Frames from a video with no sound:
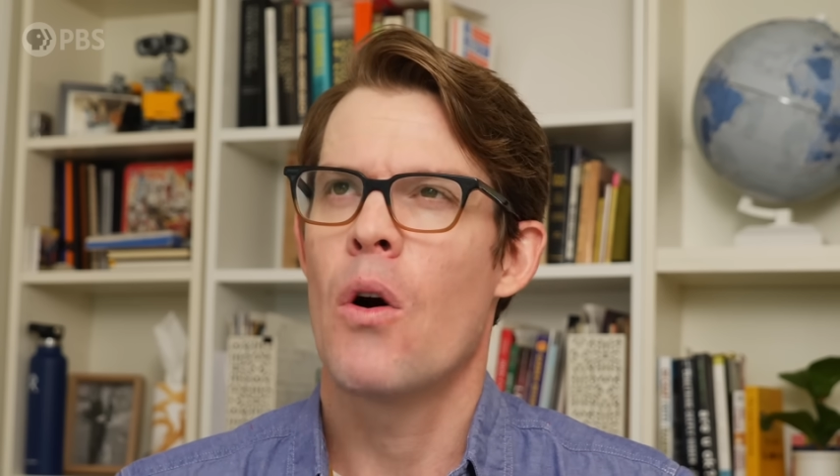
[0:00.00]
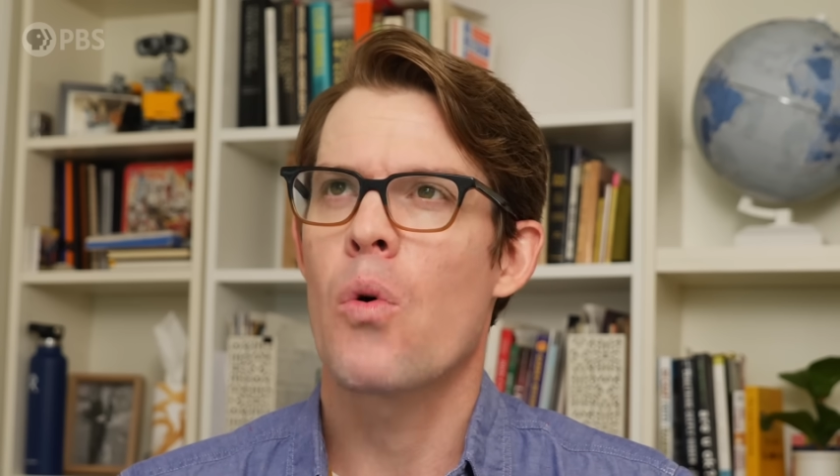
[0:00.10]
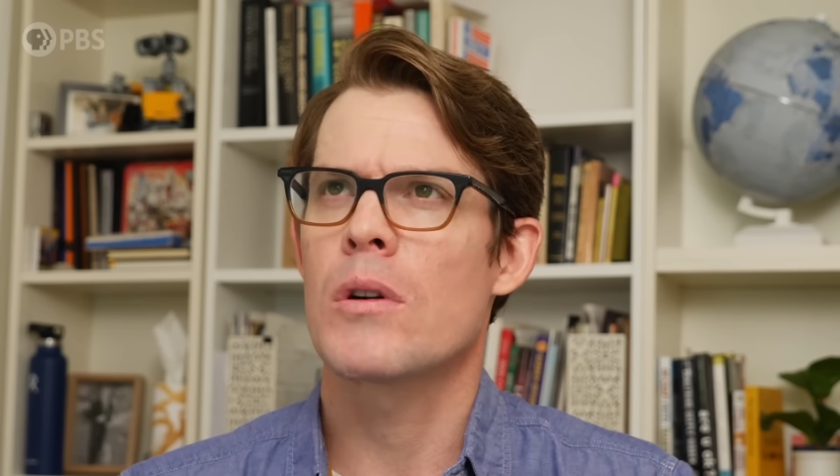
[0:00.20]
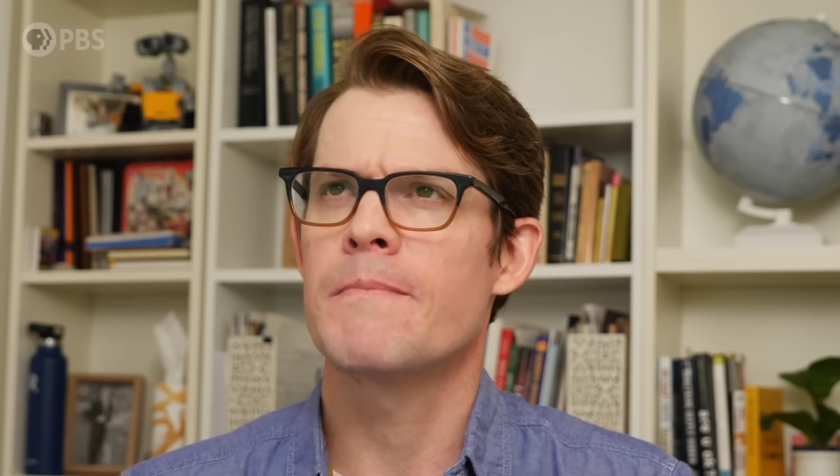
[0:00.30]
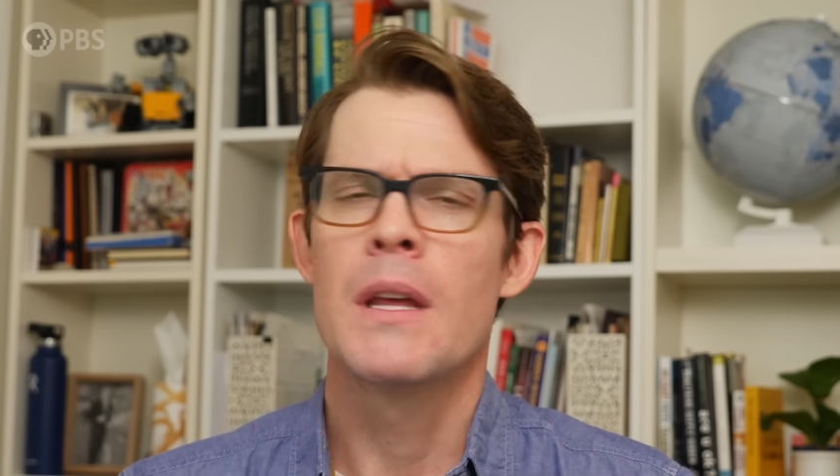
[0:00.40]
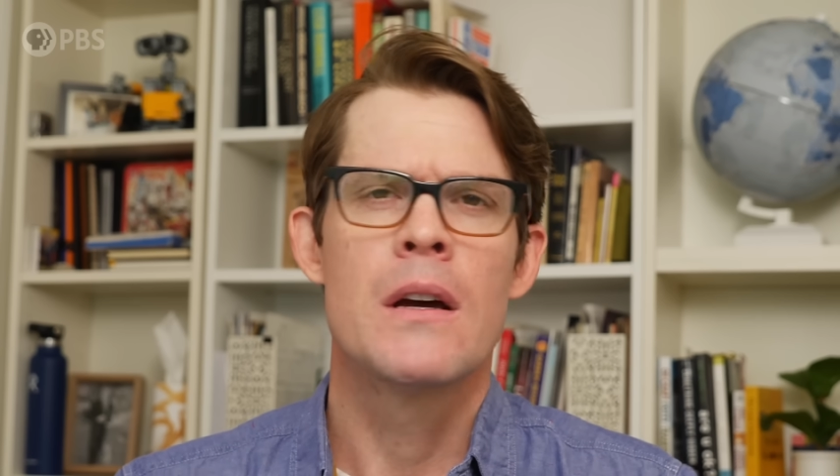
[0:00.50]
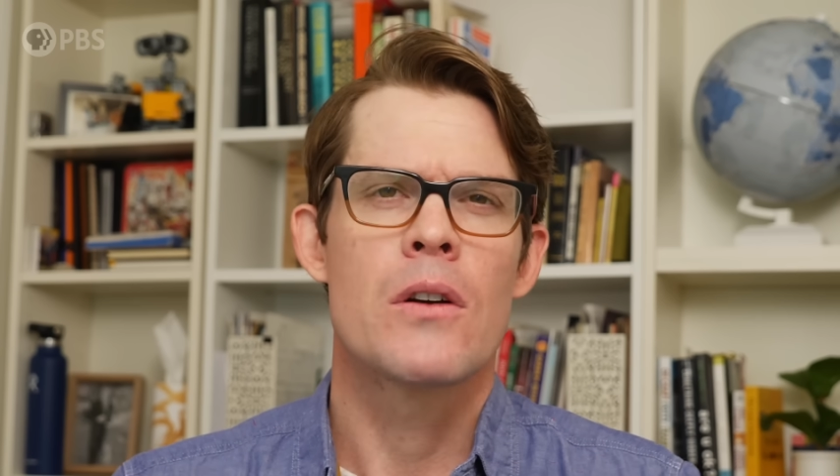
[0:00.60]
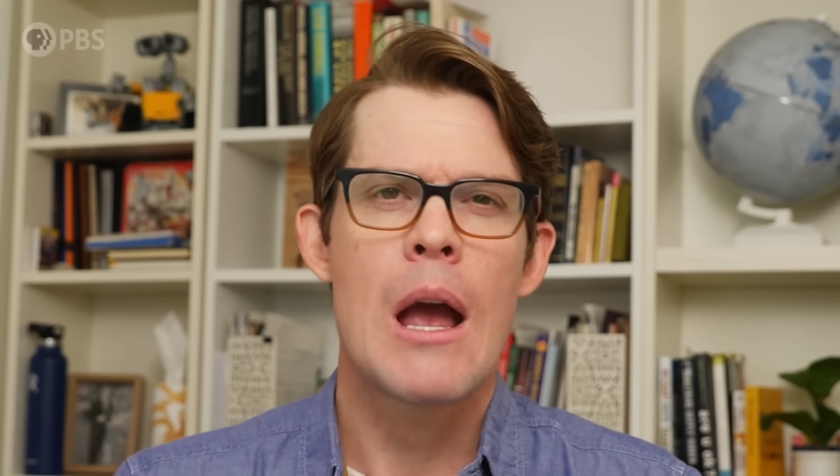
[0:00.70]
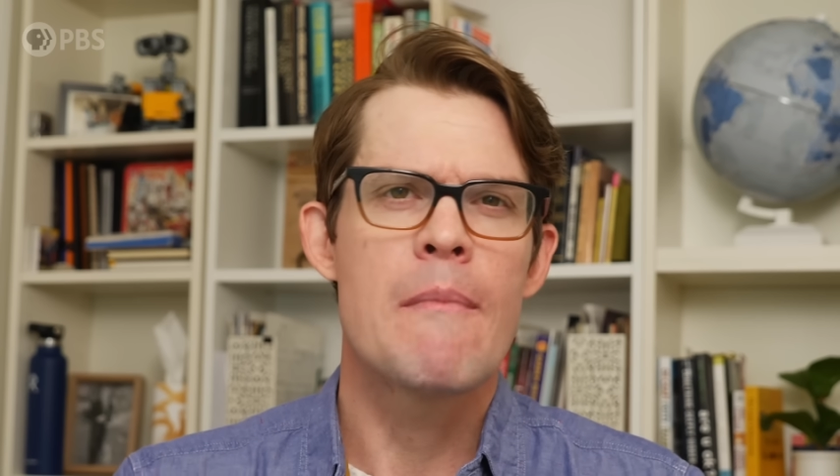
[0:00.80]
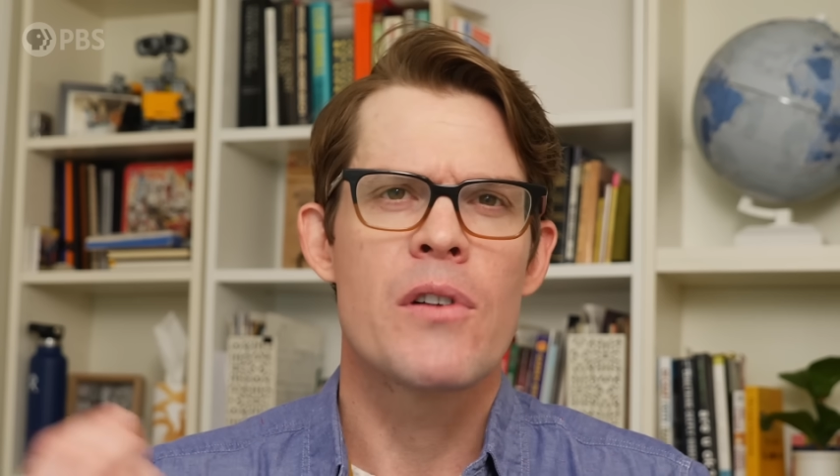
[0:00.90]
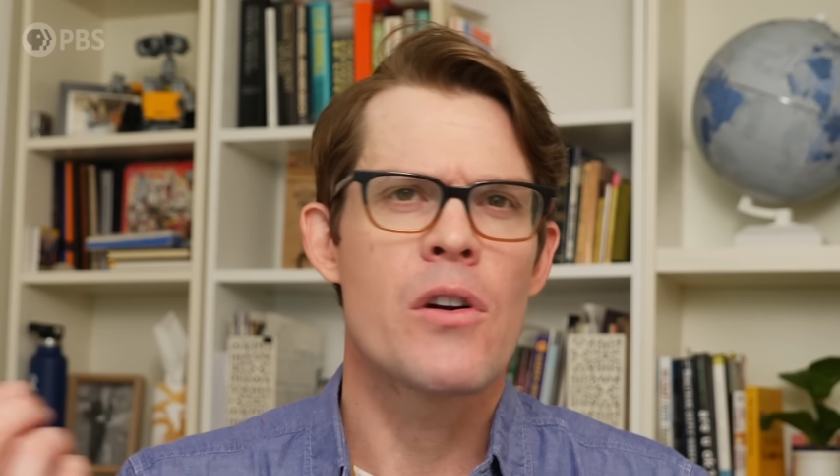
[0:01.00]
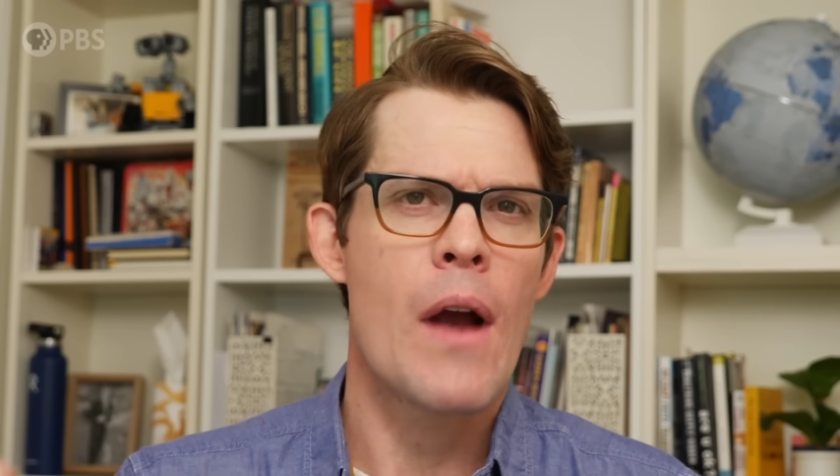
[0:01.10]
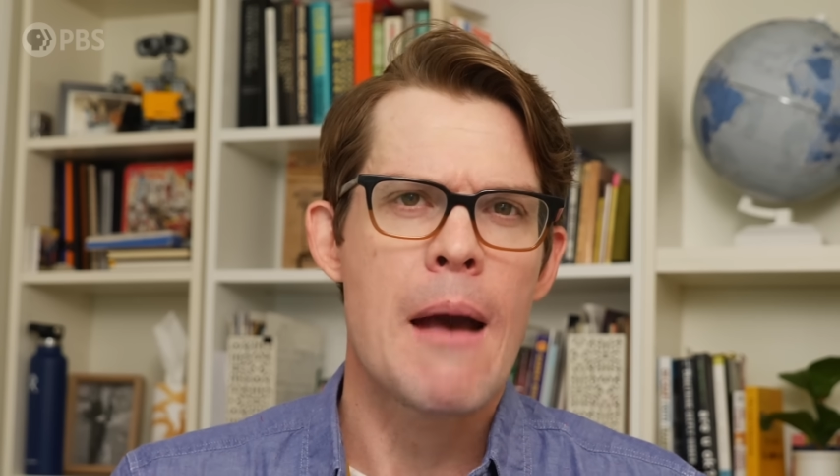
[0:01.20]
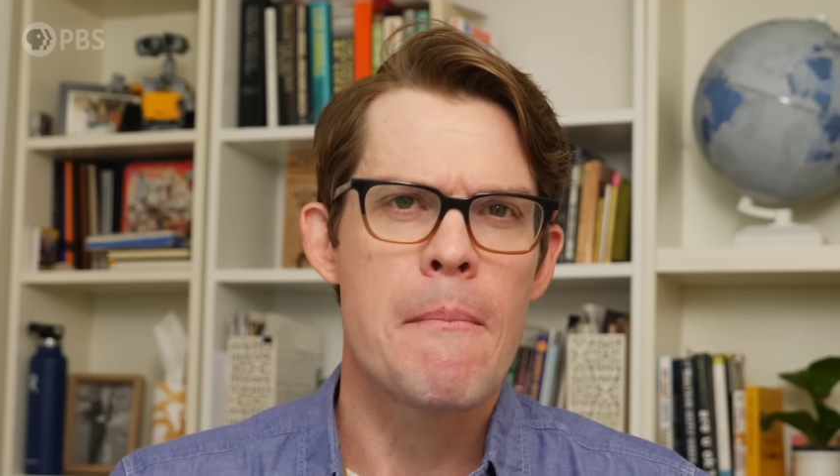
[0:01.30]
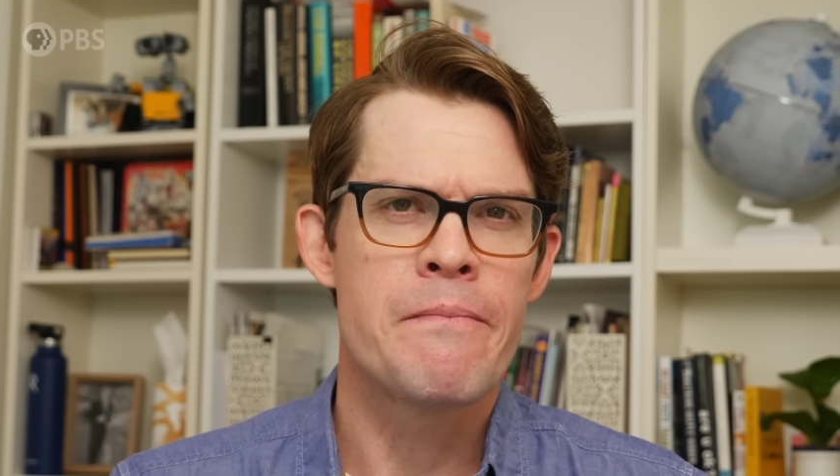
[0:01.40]
or gram for
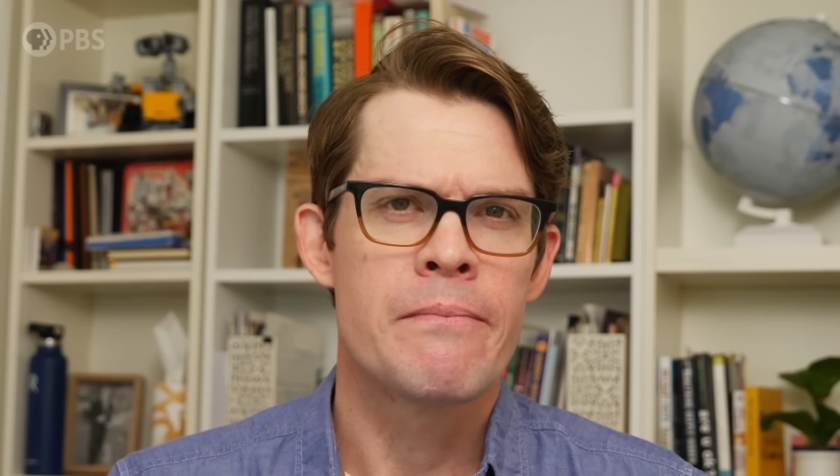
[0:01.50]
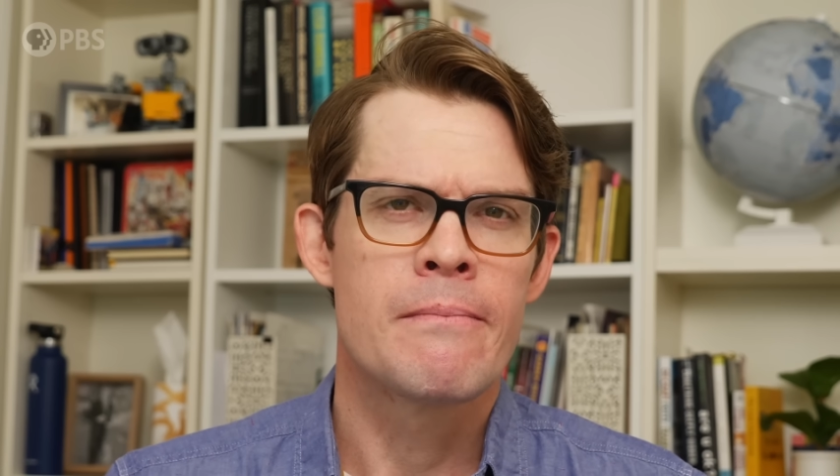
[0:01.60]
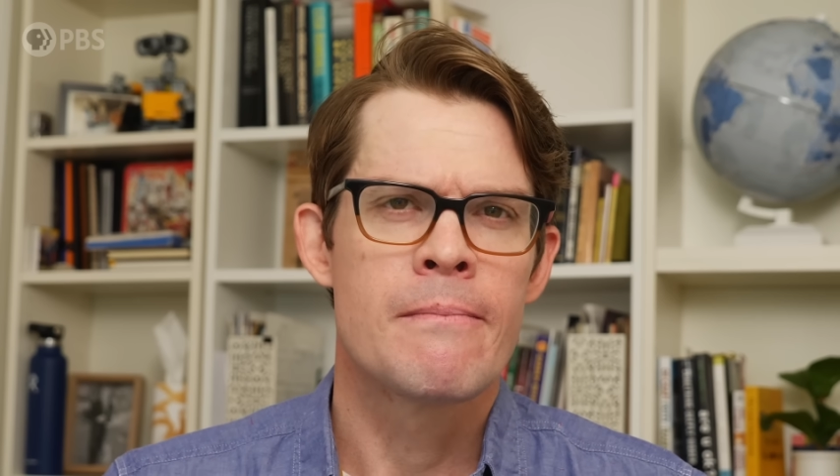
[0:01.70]
gram.